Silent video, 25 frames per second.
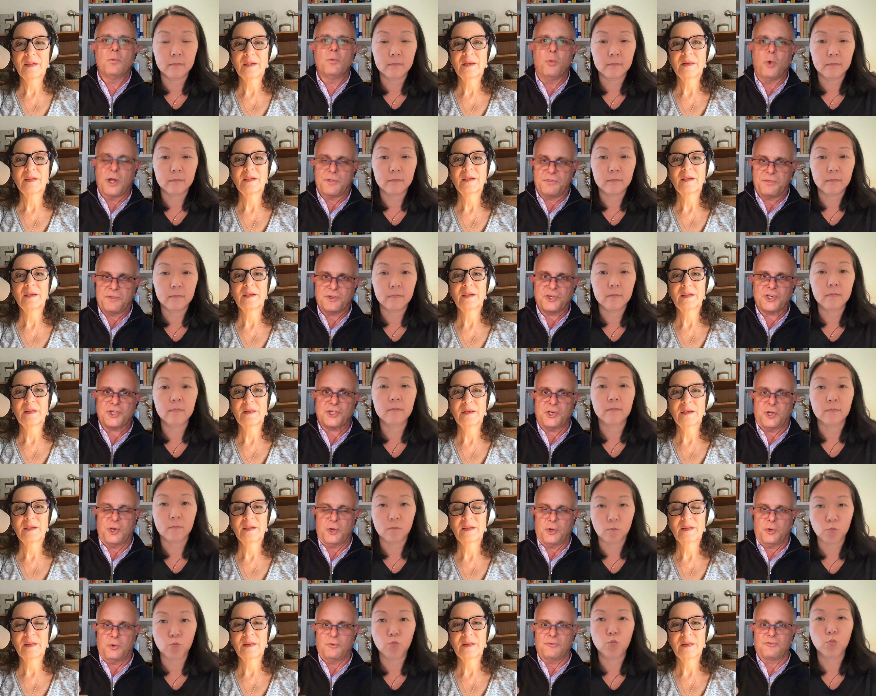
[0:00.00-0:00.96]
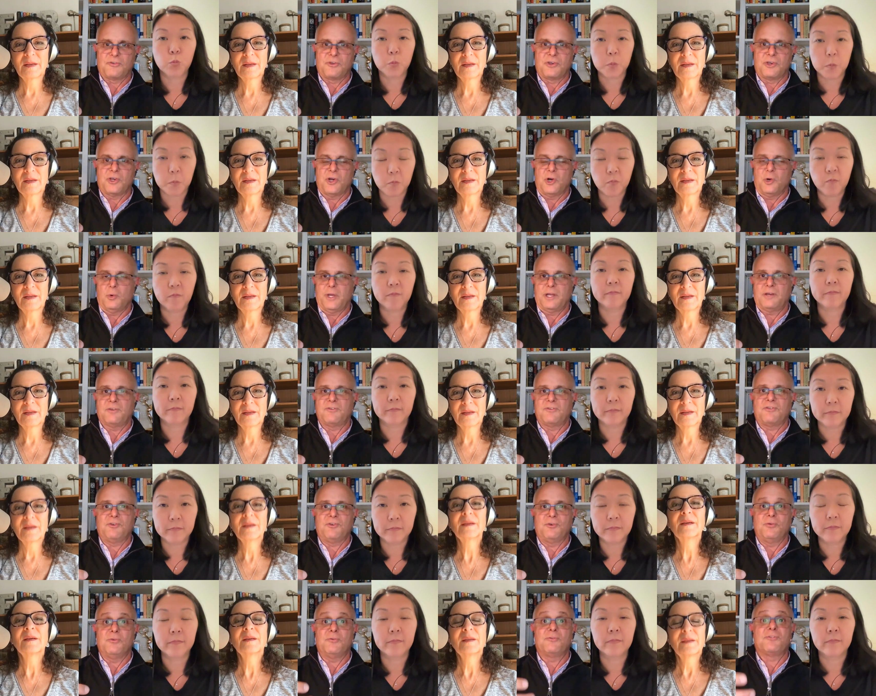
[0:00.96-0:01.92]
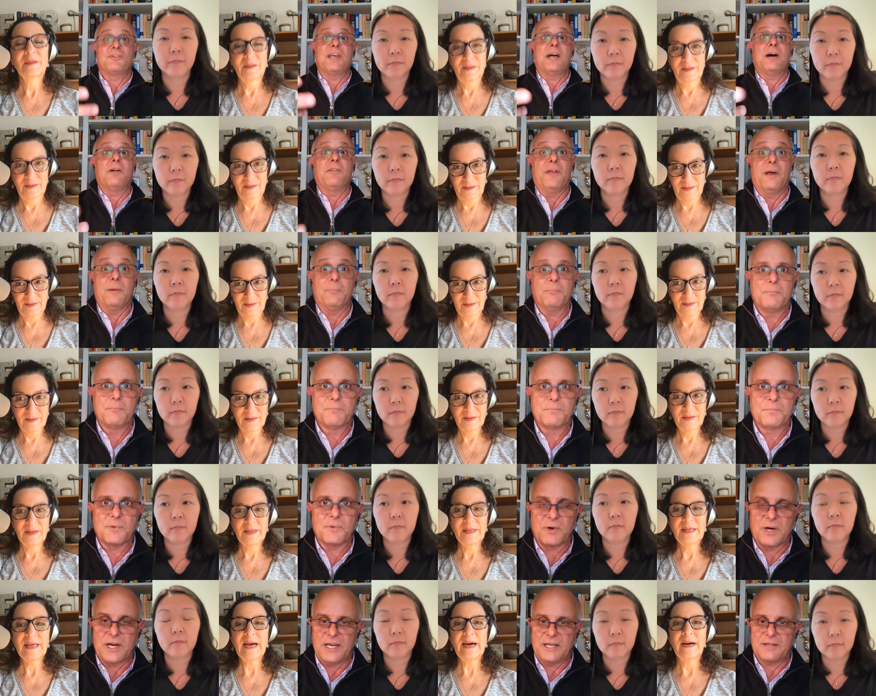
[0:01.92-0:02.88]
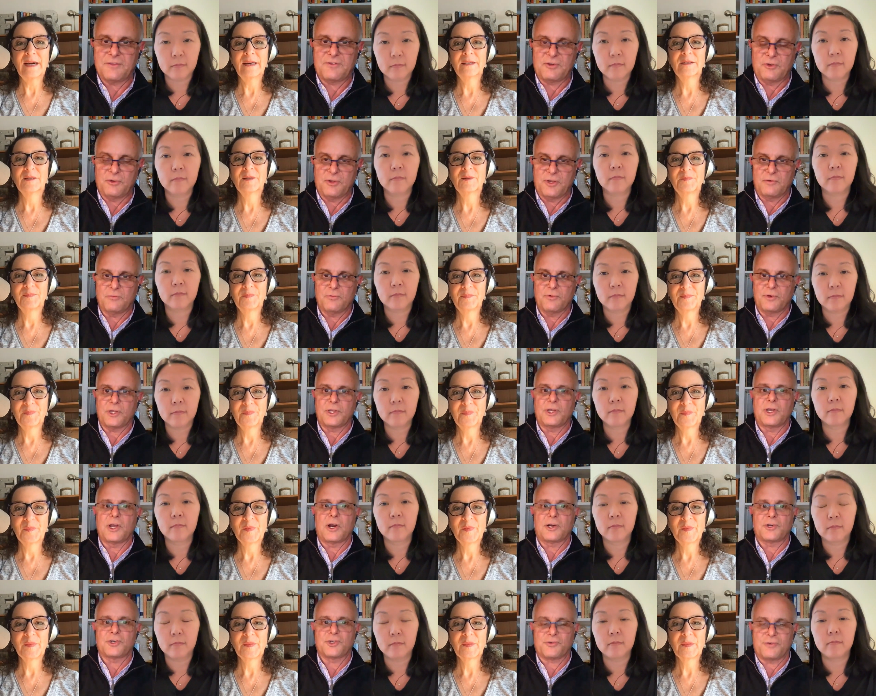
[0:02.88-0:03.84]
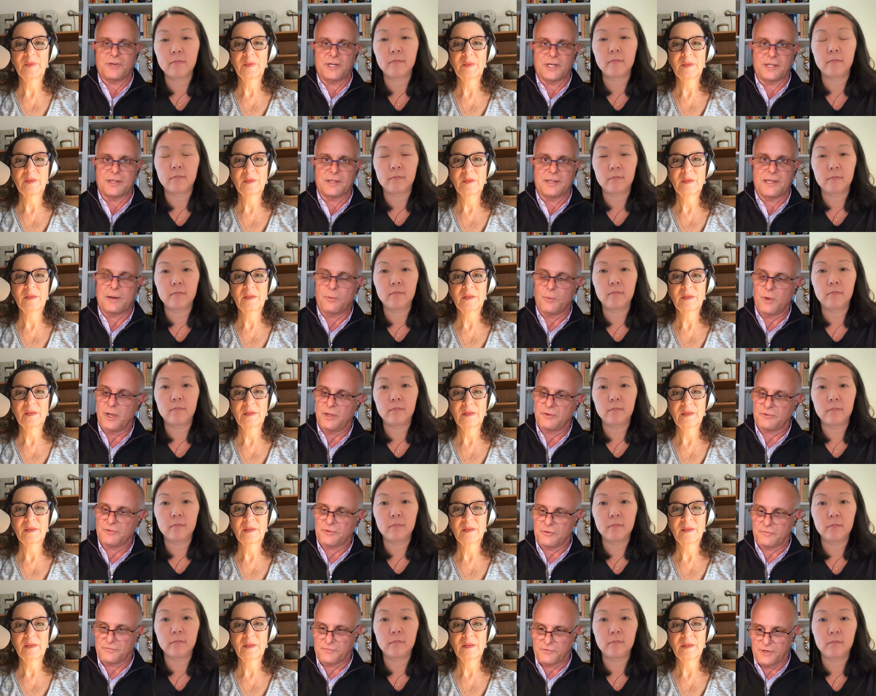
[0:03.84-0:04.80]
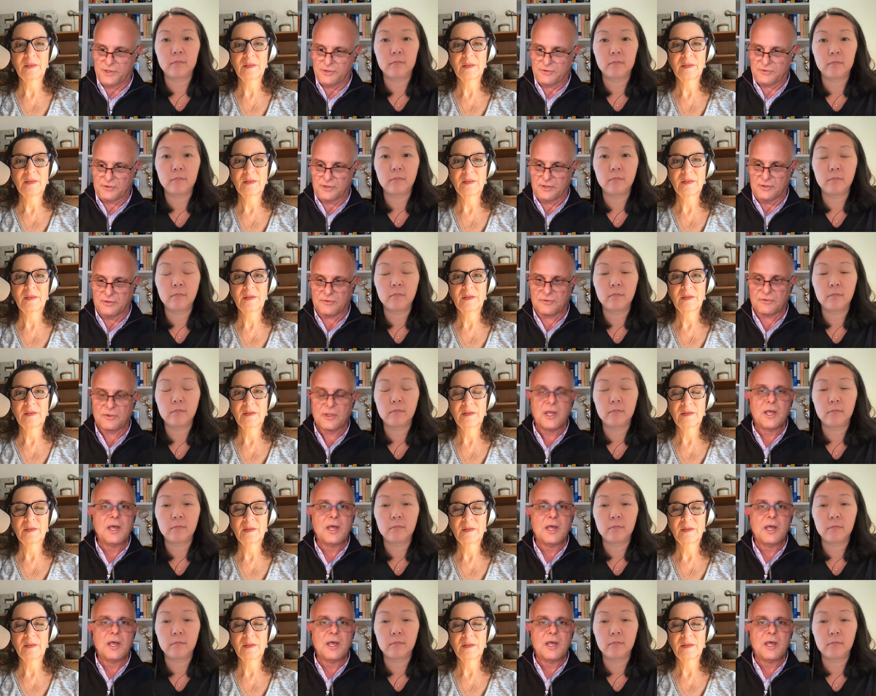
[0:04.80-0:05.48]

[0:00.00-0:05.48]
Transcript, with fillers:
Speaker 1: what the show's going to tell them, right? Yeah. So they really are treated that way. So for instance,